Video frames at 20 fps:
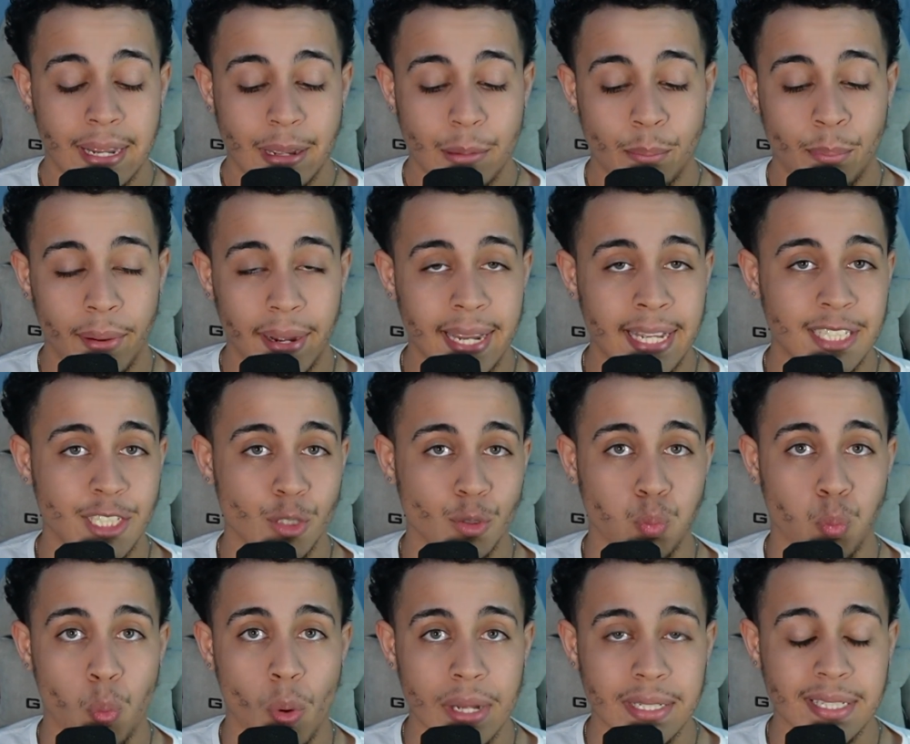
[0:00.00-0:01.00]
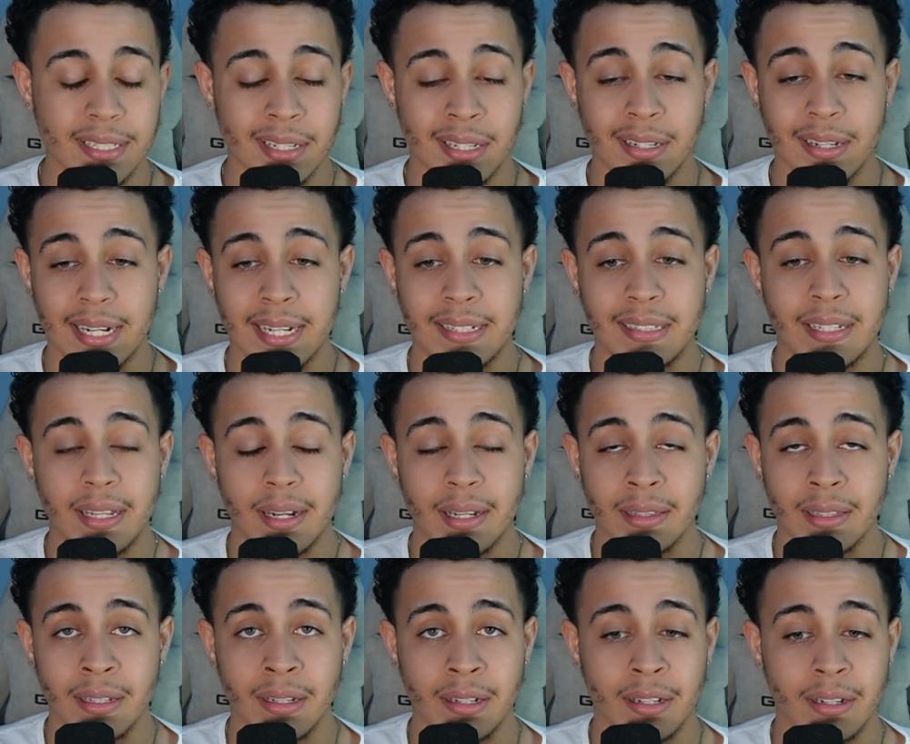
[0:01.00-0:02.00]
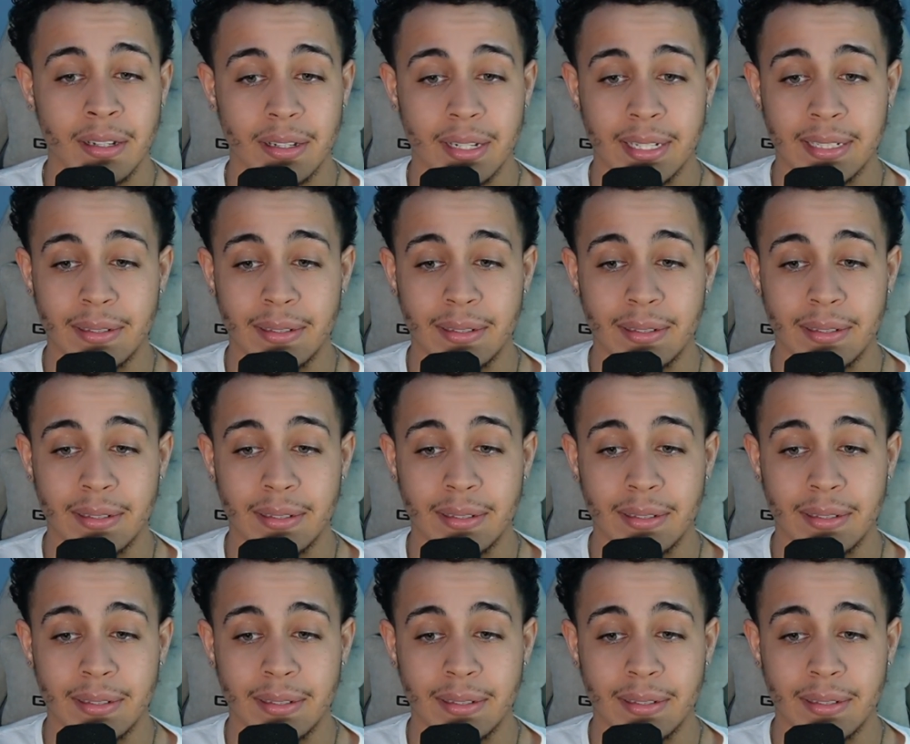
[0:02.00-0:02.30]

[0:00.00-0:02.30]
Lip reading: but it just wasn't good. It didn't look good.